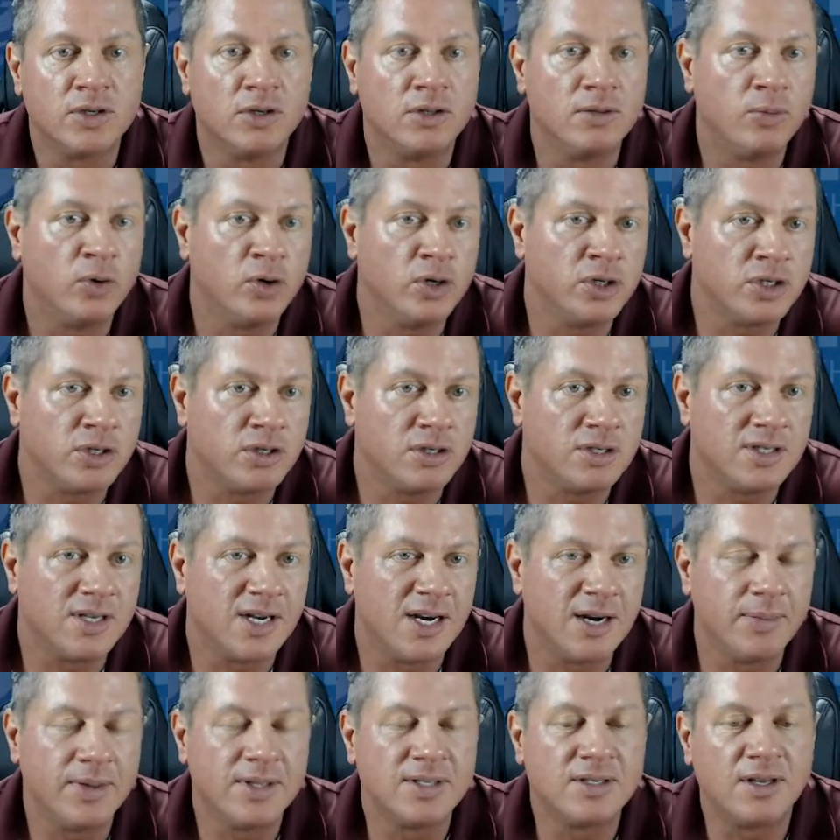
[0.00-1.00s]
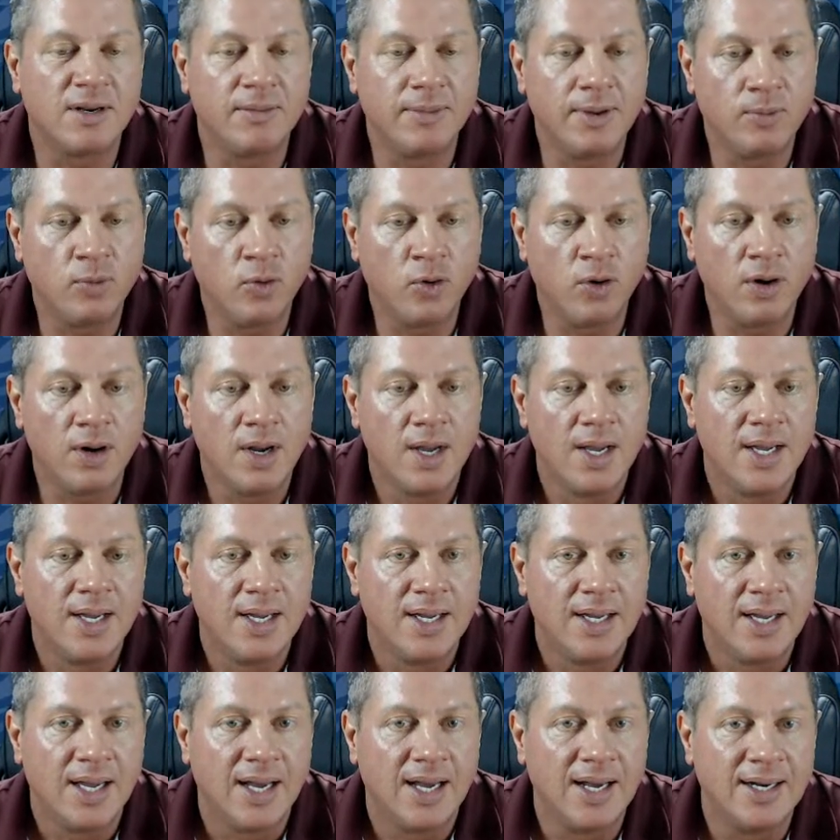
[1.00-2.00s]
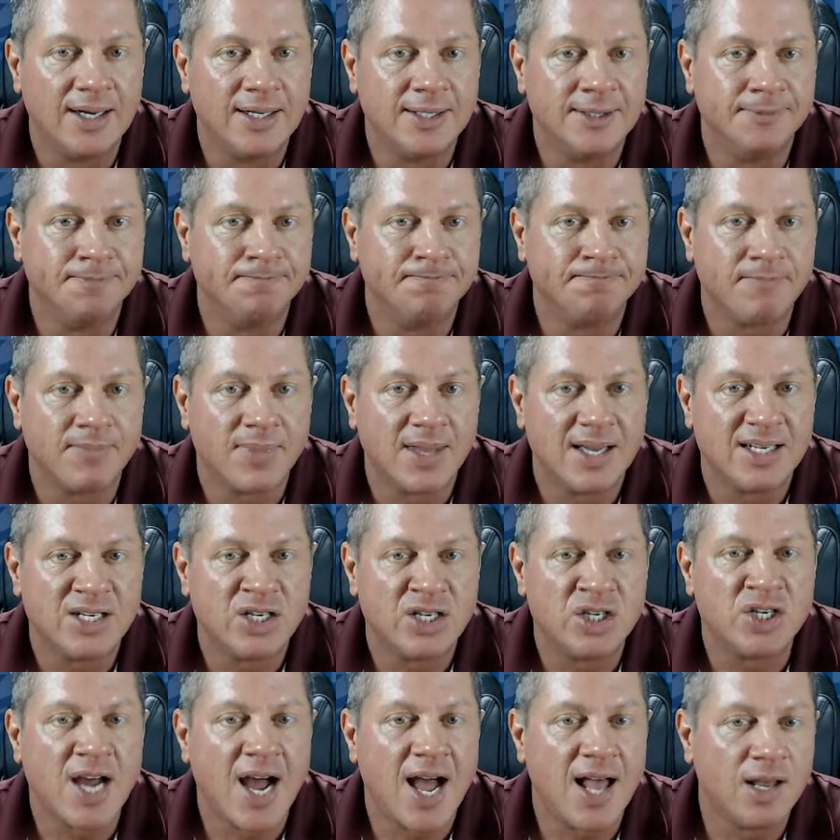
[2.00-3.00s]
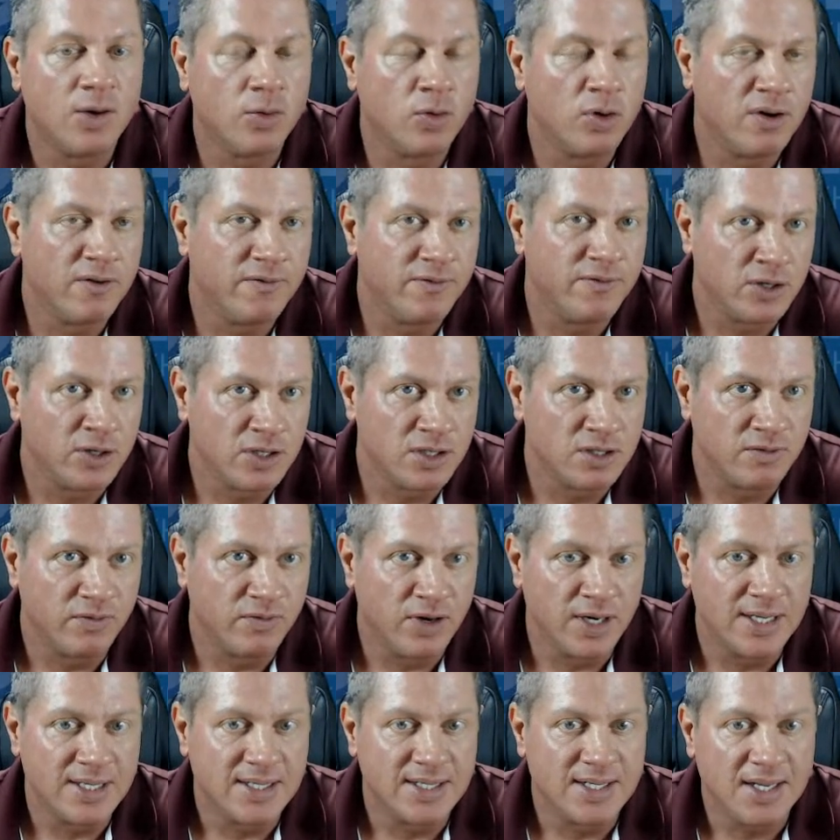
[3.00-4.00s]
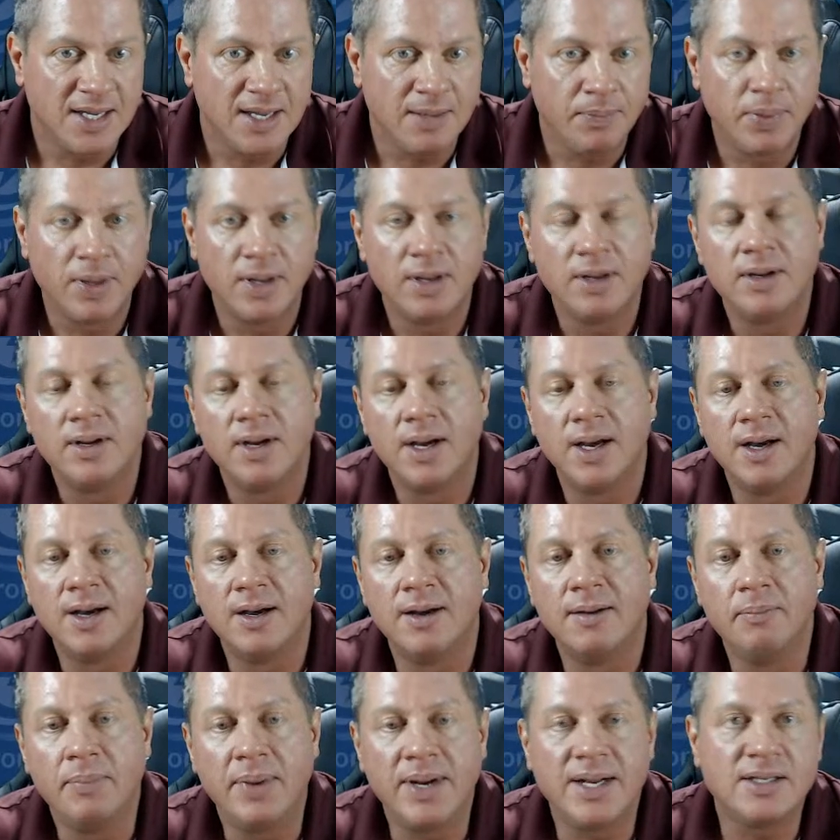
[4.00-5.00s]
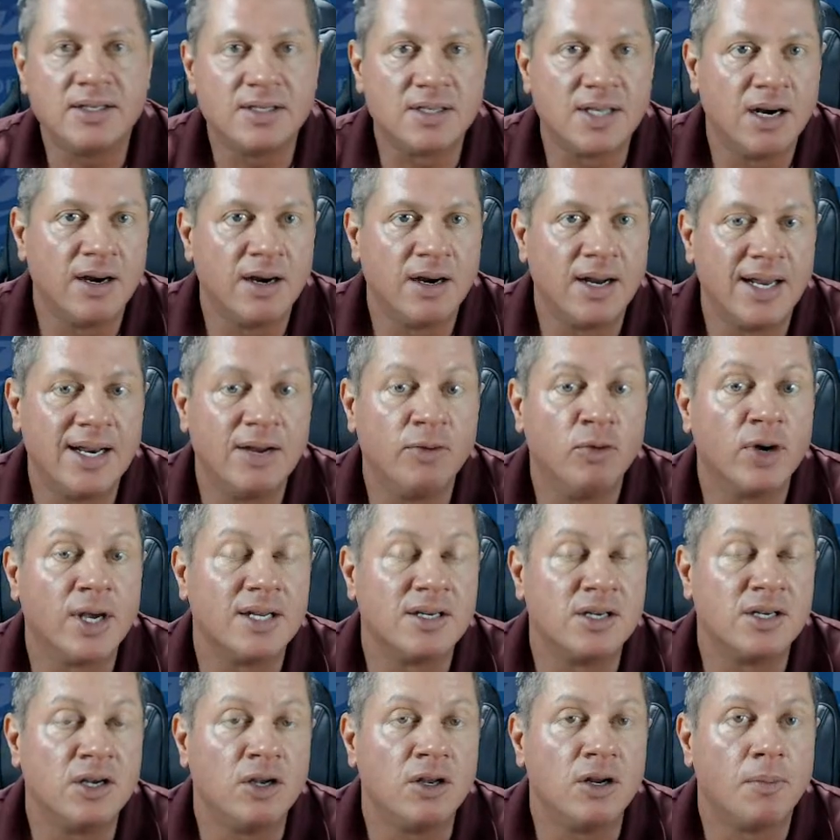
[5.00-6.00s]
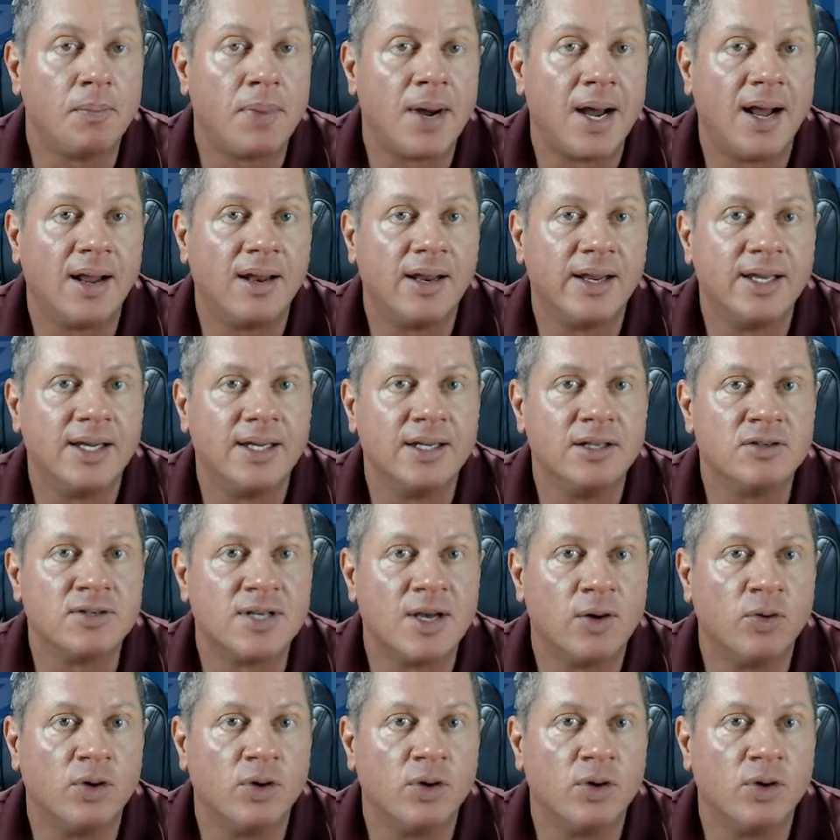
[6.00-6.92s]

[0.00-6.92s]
So the moisture is there, but it's a little bit more um, shallower versus very deep, um, but it's there, and it will continue to pile in, so that